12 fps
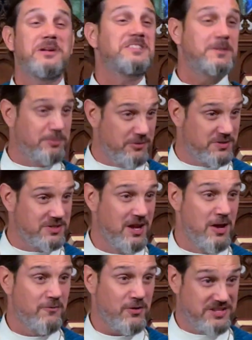principles
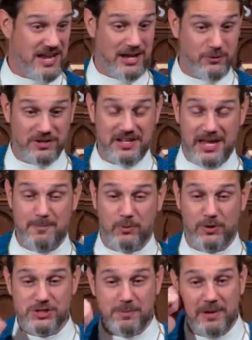for Daniel to keep
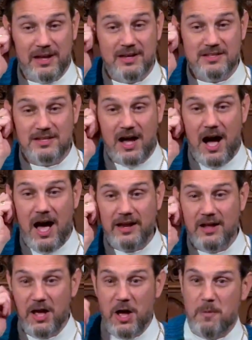worshiping his
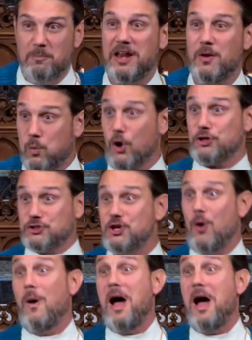God, but it worked so